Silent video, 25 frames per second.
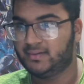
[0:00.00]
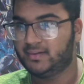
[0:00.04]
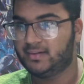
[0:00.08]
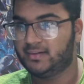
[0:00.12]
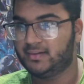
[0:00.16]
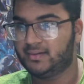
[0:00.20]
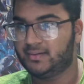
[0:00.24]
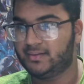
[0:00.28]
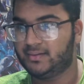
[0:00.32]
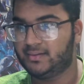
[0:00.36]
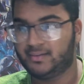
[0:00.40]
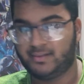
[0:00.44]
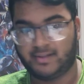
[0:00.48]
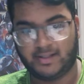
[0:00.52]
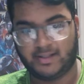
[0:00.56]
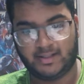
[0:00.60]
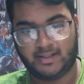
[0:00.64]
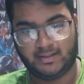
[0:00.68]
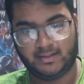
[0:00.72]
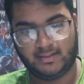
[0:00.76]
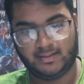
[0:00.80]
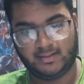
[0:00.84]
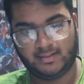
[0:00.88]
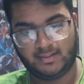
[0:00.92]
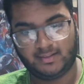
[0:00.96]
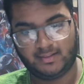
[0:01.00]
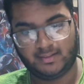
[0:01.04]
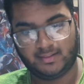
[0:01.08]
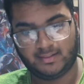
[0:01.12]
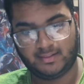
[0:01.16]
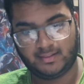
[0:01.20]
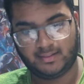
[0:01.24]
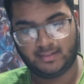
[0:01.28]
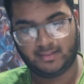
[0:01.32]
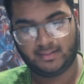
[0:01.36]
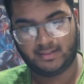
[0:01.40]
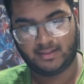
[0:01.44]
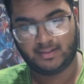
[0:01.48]
that
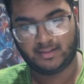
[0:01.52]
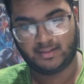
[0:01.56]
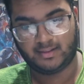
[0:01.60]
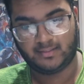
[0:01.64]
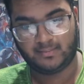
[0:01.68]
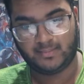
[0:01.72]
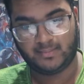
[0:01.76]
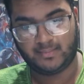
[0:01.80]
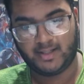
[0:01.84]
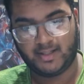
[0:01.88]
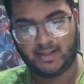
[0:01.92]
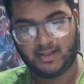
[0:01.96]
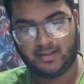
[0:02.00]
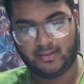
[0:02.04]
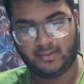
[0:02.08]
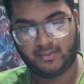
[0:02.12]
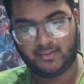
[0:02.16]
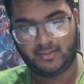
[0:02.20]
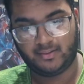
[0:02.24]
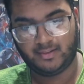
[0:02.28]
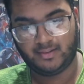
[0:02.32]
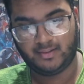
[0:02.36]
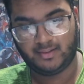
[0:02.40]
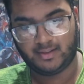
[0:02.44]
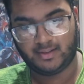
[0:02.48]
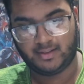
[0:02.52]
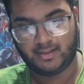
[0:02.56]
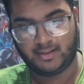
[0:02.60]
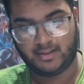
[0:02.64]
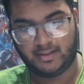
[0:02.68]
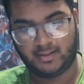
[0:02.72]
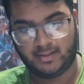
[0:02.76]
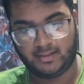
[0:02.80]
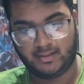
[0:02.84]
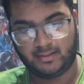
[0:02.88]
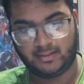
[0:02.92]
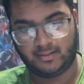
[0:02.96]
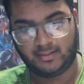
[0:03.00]
come down, and
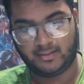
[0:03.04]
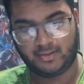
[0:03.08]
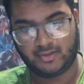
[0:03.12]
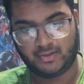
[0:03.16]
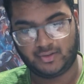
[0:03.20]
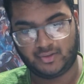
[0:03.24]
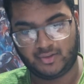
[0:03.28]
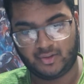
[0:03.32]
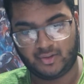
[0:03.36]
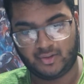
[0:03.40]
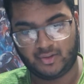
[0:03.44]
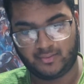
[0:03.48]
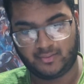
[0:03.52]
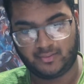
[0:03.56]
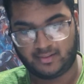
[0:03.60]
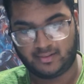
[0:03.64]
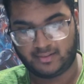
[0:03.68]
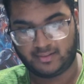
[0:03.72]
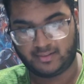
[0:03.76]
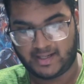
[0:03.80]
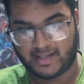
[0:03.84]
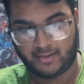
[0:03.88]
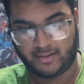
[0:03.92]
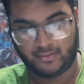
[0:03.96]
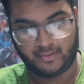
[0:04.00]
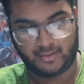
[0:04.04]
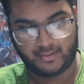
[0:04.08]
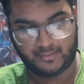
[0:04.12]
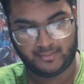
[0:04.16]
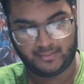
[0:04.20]
then it'll just go around.